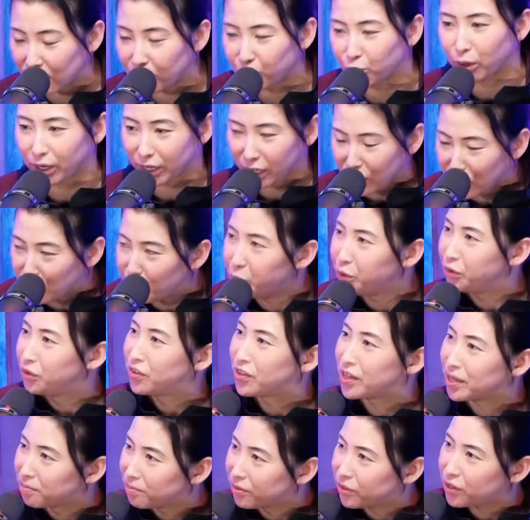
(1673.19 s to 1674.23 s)

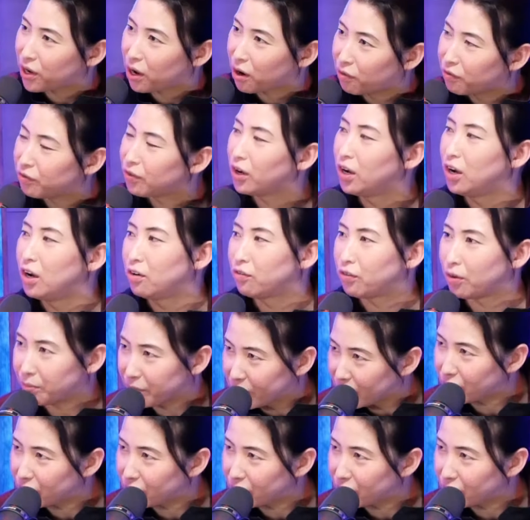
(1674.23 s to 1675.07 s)
recused themselves from